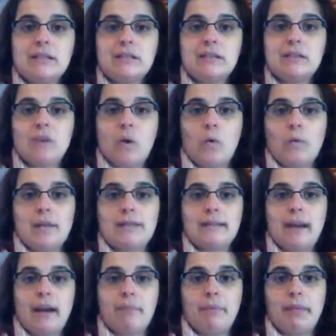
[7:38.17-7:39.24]
So we
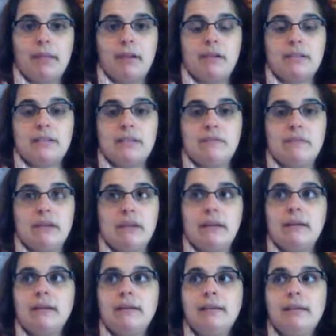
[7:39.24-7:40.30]
set up a little
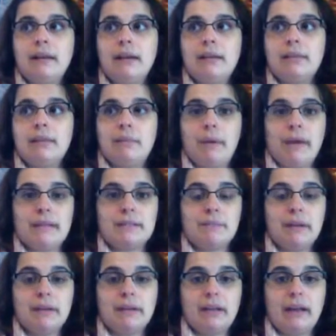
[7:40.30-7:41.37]
TV in the
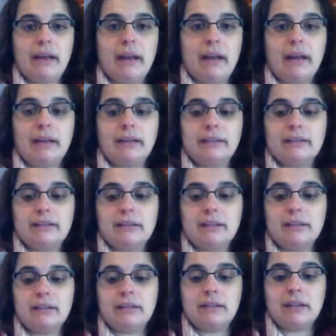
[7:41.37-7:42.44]
basement, and
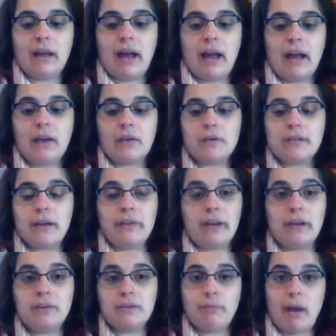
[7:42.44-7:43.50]
I go down
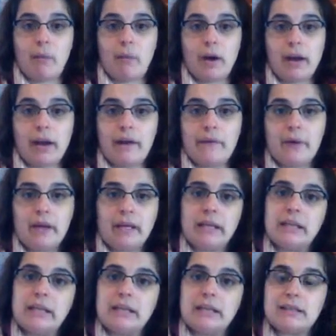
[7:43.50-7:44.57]
there and do my workout, and
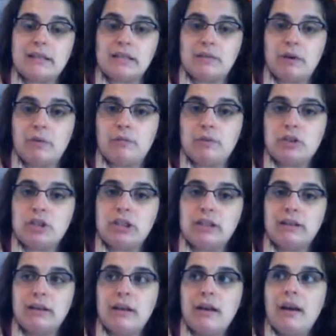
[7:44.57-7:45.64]
he does his rowing machine.